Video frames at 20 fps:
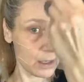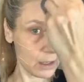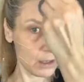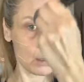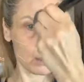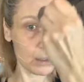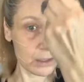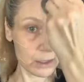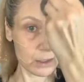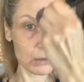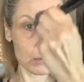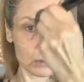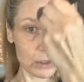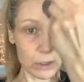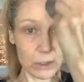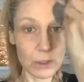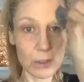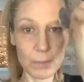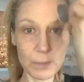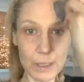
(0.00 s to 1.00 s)
on a
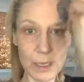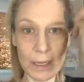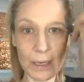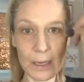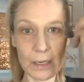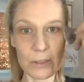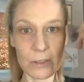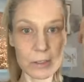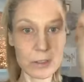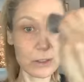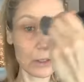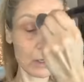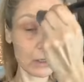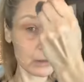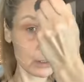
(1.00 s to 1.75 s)
YouTube, and I just thought,